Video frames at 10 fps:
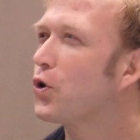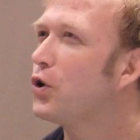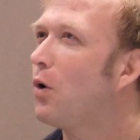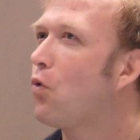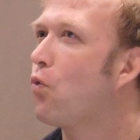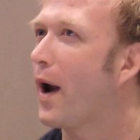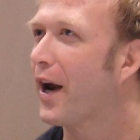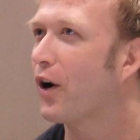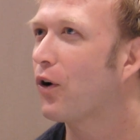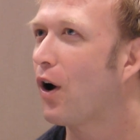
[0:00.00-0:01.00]
Were you
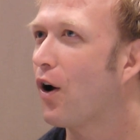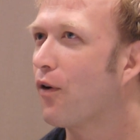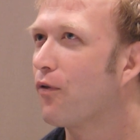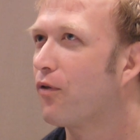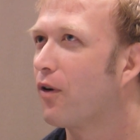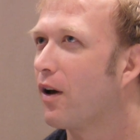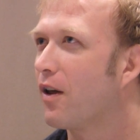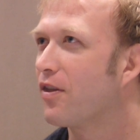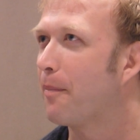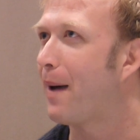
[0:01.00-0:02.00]
aware of
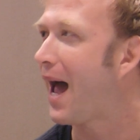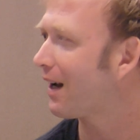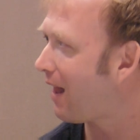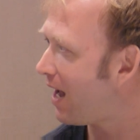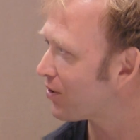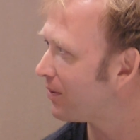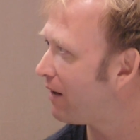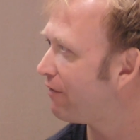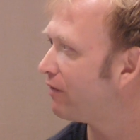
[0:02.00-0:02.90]
the backlash when that